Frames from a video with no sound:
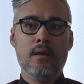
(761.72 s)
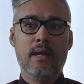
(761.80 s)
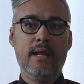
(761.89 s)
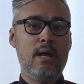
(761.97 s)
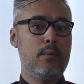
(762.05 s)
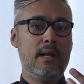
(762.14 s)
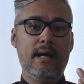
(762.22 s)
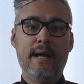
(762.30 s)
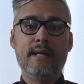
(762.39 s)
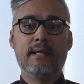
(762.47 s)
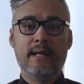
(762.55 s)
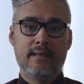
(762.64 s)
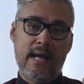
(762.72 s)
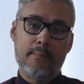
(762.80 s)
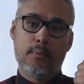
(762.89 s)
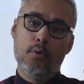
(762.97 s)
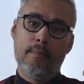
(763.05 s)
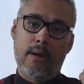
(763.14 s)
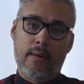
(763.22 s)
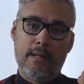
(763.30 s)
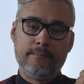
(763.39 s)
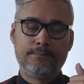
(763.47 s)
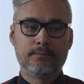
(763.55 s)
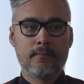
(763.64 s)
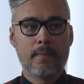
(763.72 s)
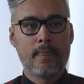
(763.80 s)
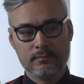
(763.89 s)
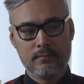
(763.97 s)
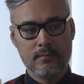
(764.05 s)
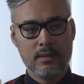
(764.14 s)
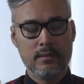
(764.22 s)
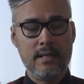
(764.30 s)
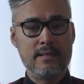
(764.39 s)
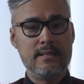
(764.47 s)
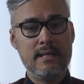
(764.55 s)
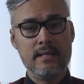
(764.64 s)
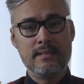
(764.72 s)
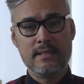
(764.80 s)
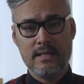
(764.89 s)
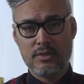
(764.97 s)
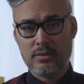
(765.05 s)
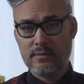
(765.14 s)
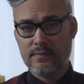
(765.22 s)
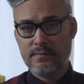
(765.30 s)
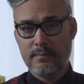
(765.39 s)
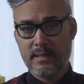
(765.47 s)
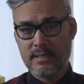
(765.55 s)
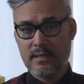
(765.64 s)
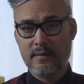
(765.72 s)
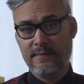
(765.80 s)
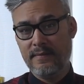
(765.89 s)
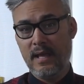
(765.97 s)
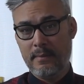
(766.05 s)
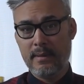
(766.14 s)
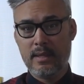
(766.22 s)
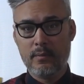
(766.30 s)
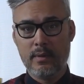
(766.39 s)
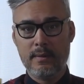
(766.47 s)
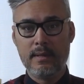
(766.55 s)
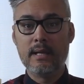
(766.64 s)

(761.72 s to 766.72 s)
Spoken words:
and I want to highlight that blueberry. That's a delicious Mexican flan, by the way.